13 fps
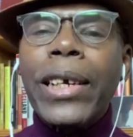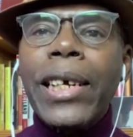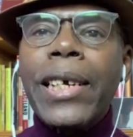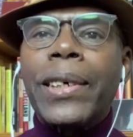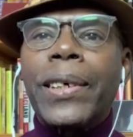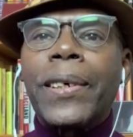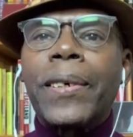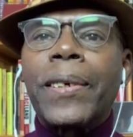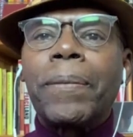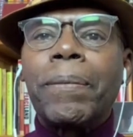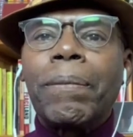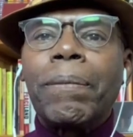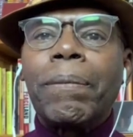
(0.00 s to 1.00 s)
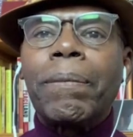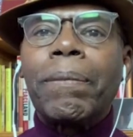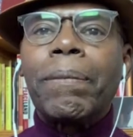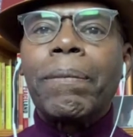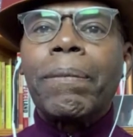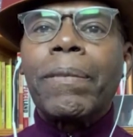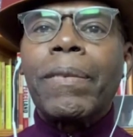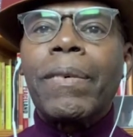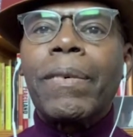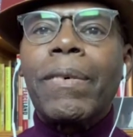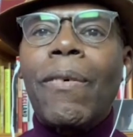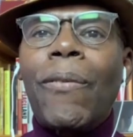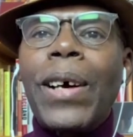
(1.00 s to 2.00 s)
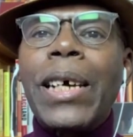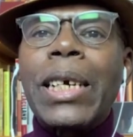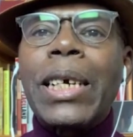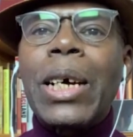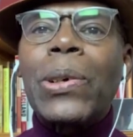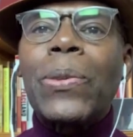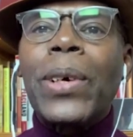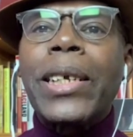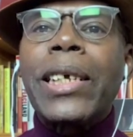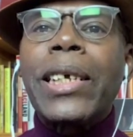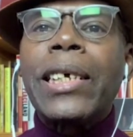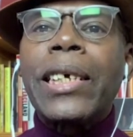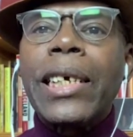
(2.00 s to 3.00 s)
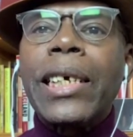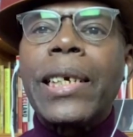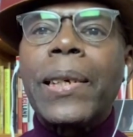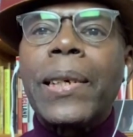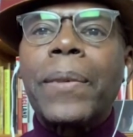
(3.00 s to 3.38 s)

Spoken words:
leaders. Find out what is it